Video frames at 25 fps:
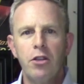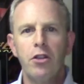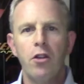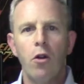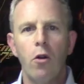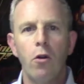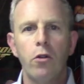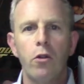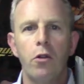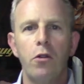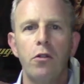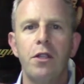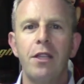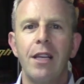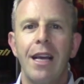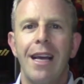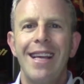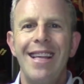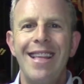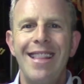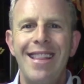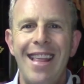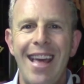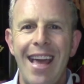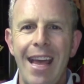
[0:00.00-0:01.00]
shoulders,
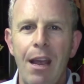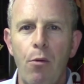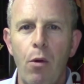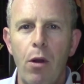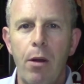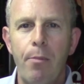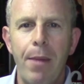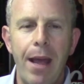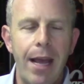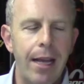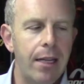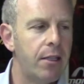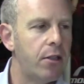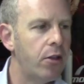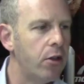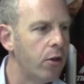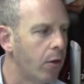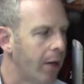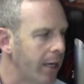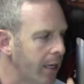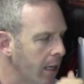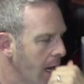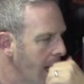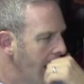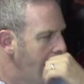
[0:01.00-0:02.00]
they would make do.
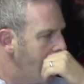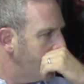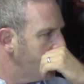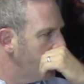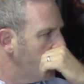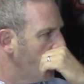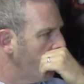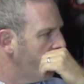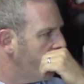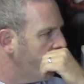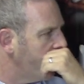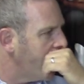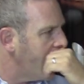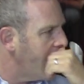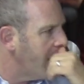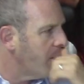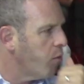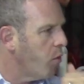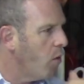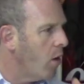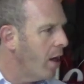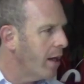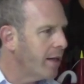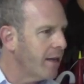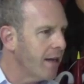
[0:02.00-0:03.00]
And, and don't forget
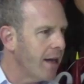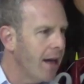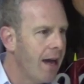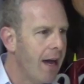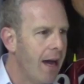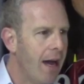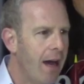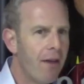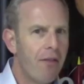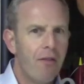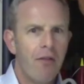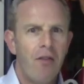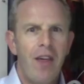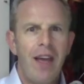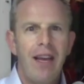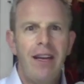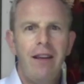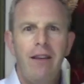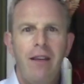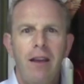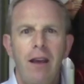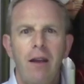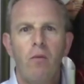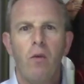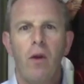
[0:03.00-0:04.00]
what uh, they
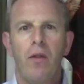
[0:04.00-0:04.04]
did